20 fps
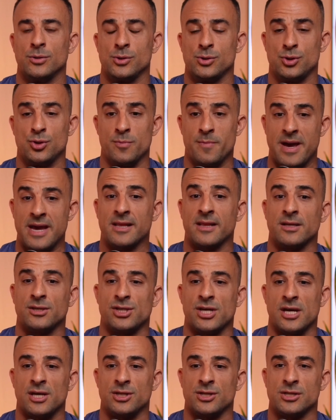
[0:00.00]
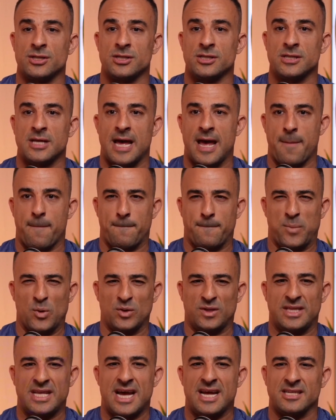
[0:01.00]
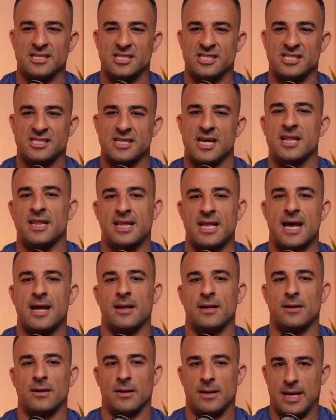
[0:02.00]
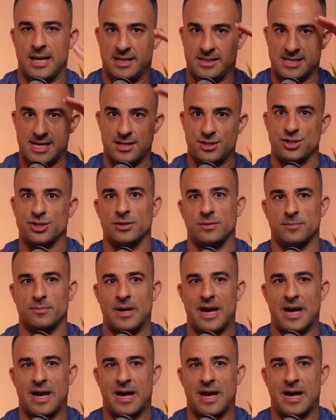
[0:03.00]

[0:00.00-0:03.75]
to make the changes, set that intention,